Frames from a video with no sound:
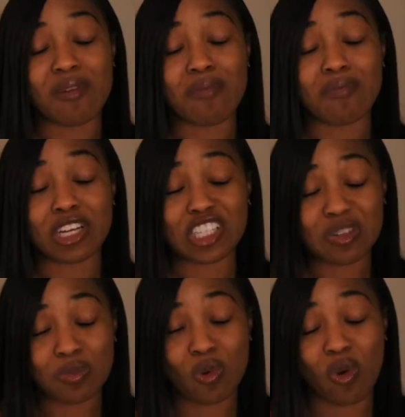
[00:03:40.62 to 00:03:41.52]

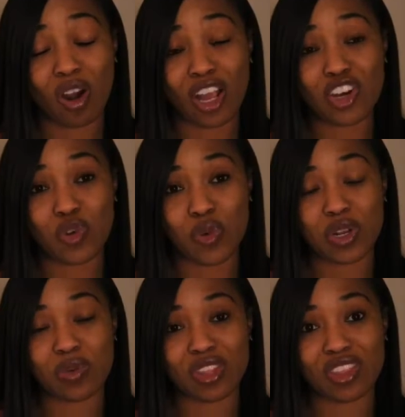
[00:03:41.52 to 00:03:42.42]
much more
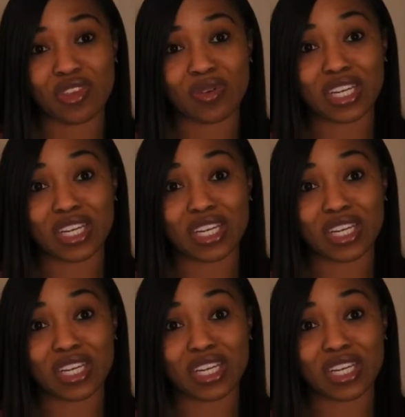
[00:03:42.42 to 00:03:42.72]
annoyed with you.